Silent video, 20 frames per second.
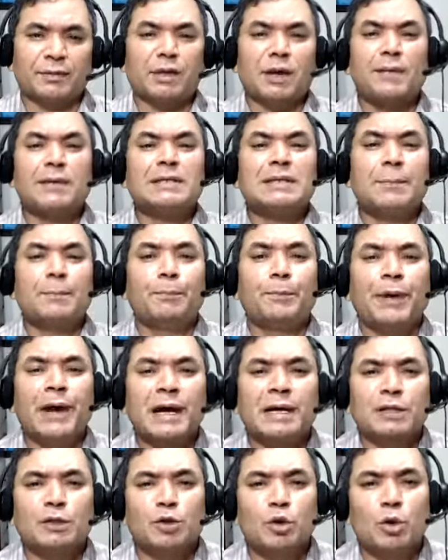There was a
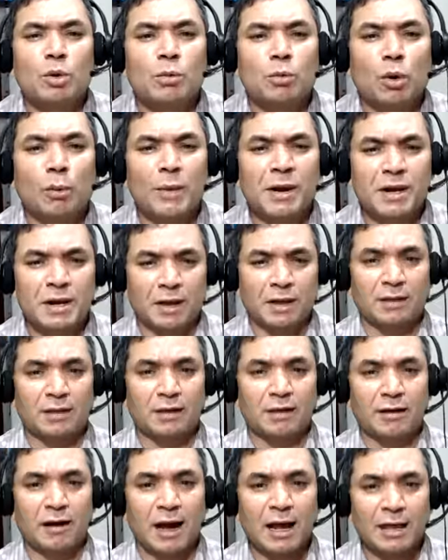breakthrough moment in
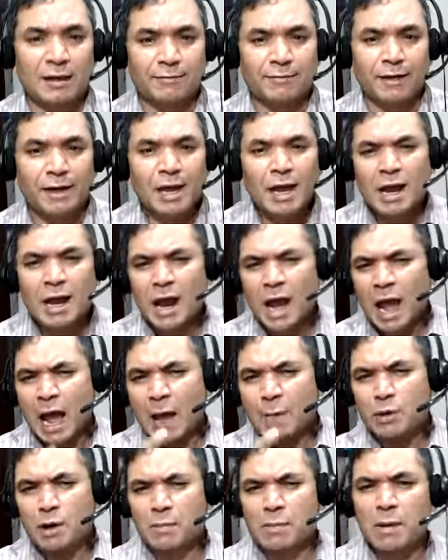their life.
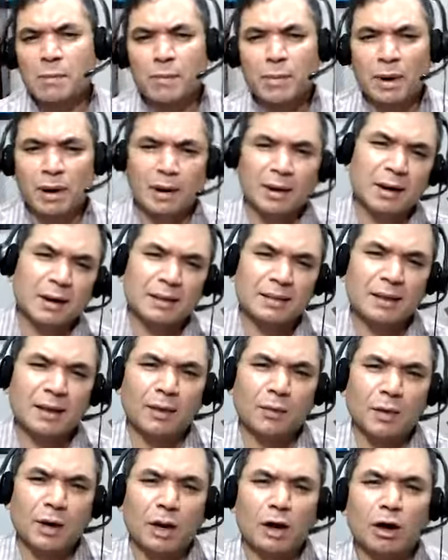Have you remember Gandhi,
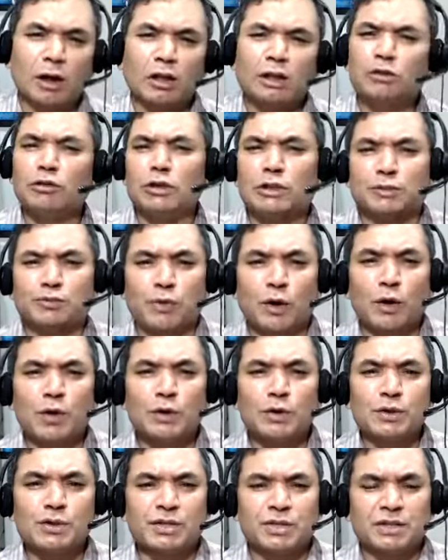when Gandhi was
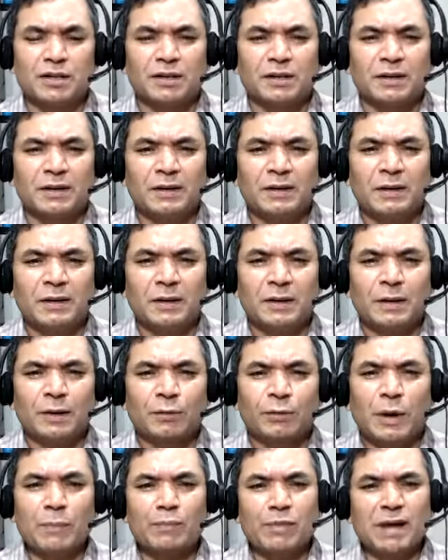forced
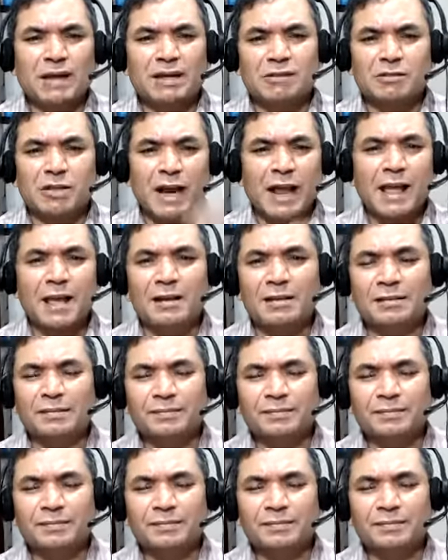from that train